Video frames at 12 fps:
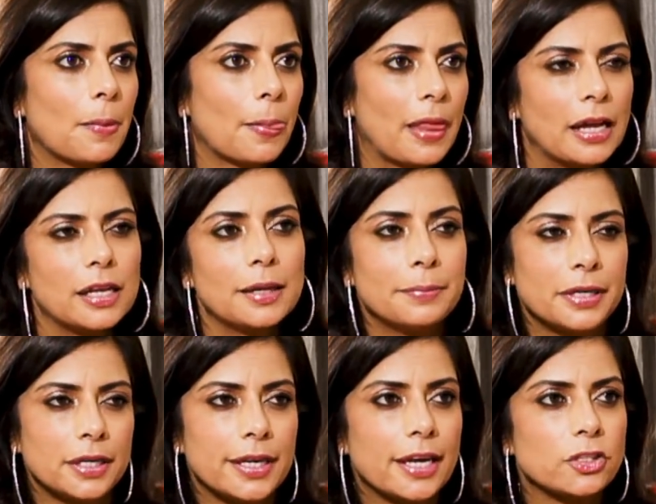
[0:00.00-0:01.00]
Let me
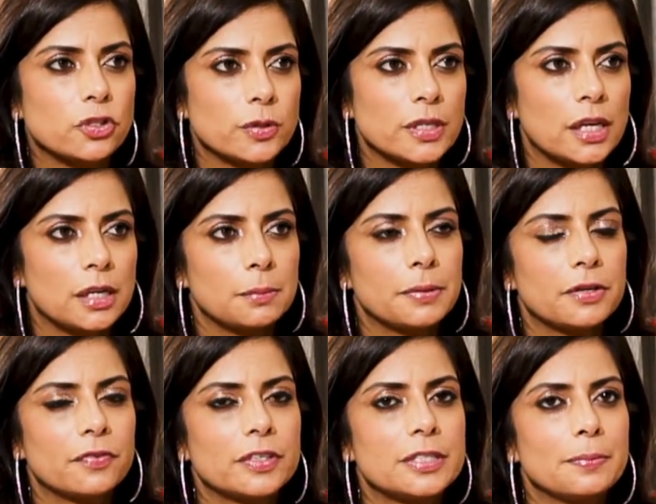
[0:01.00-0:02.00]
engage you in a little bit of
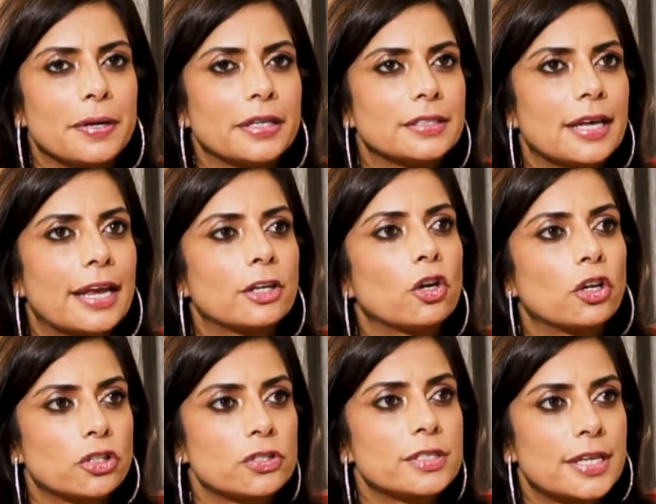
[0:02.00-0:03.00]
a debate, and not
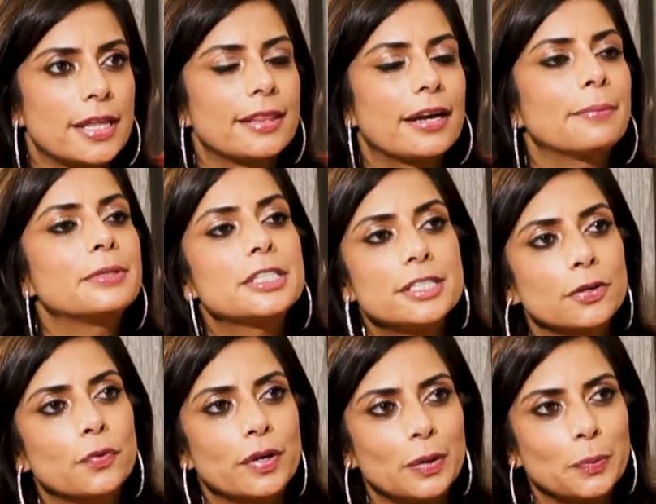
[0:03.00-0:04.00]
to say that I'm
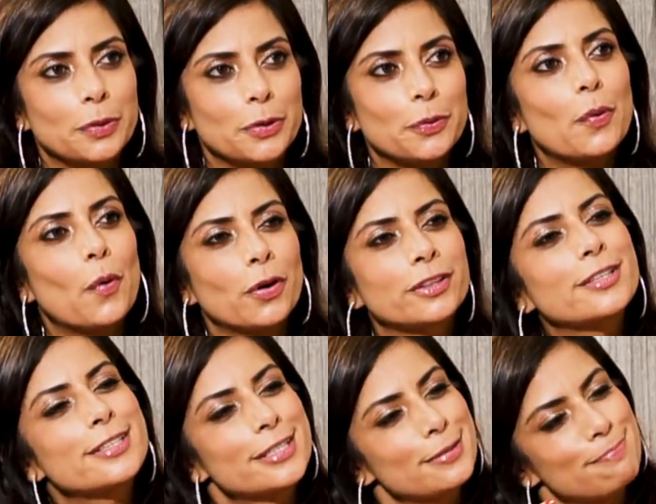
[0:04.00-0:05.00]
disagreeing with you or this
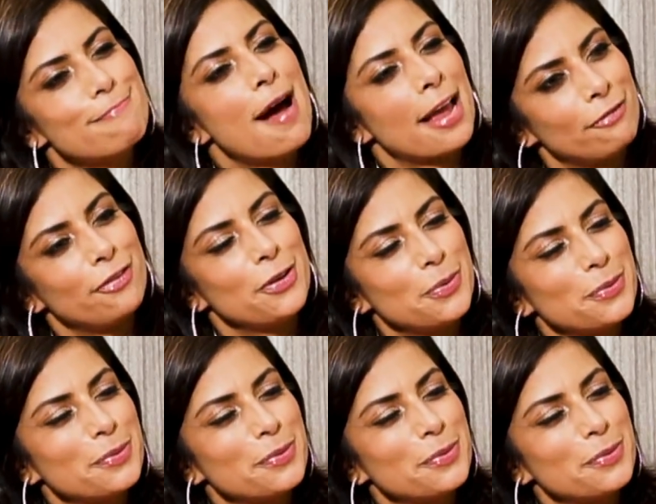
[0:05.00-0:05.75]
is my view.